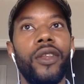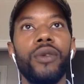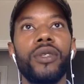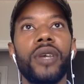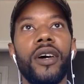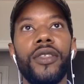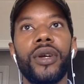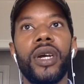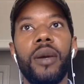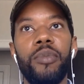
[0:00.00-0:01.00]
those
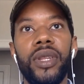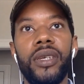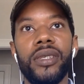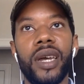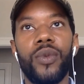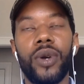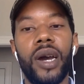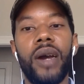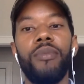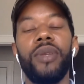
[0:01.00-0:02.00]
other companies that will
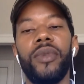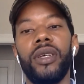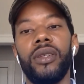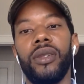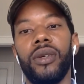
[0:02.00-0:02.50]
complement